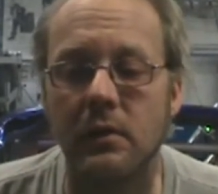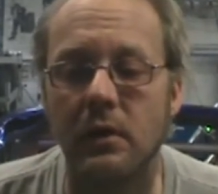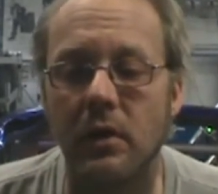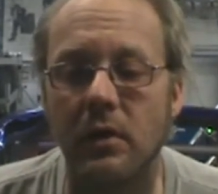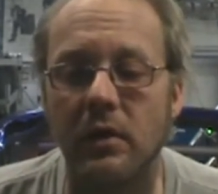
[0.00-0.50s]

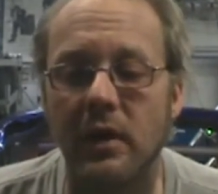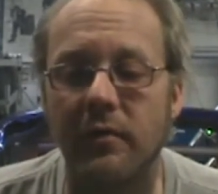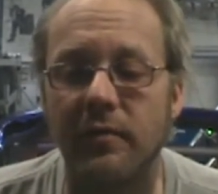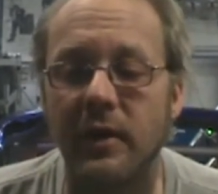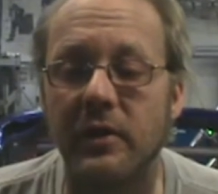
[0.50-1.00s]
You know, you
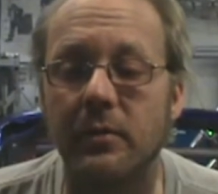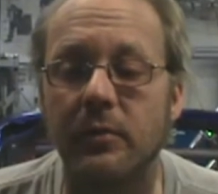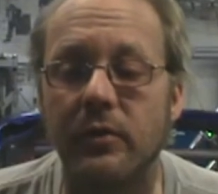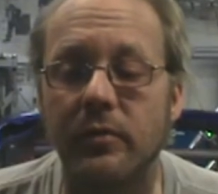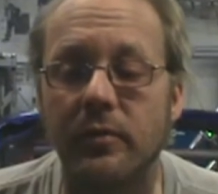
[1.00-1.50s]
got
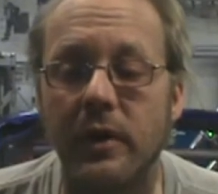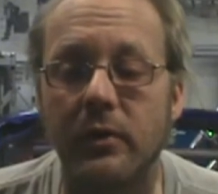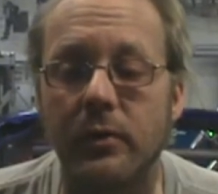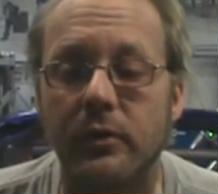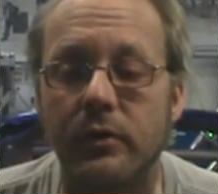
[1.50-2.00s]
victims and
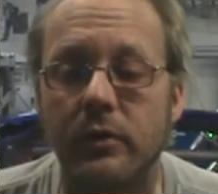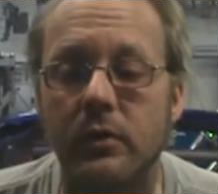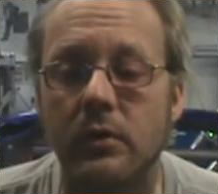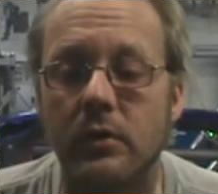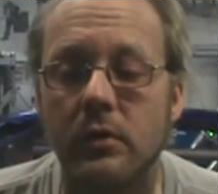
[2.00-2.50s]
victors.
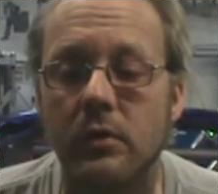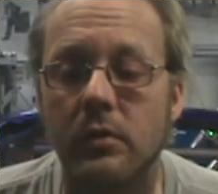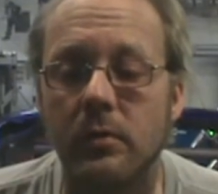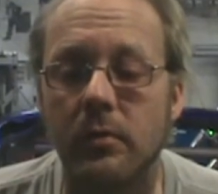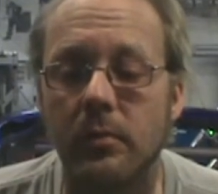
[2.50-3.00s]

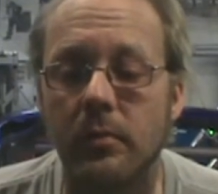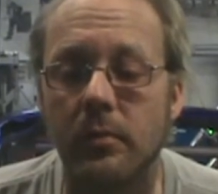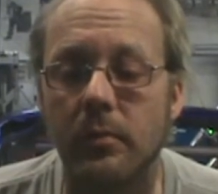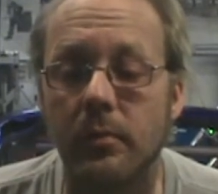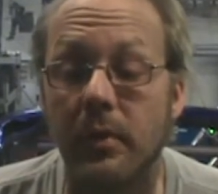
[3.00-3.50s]

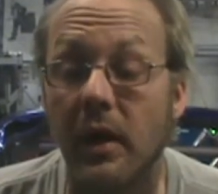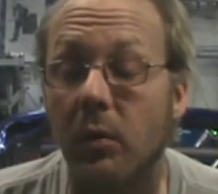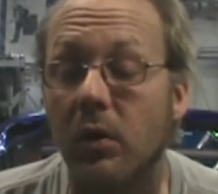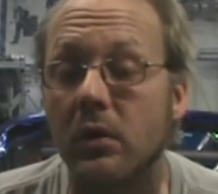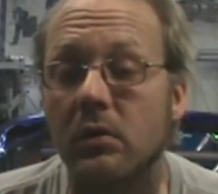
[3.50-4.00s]

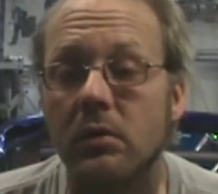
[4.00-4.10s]
Pick one.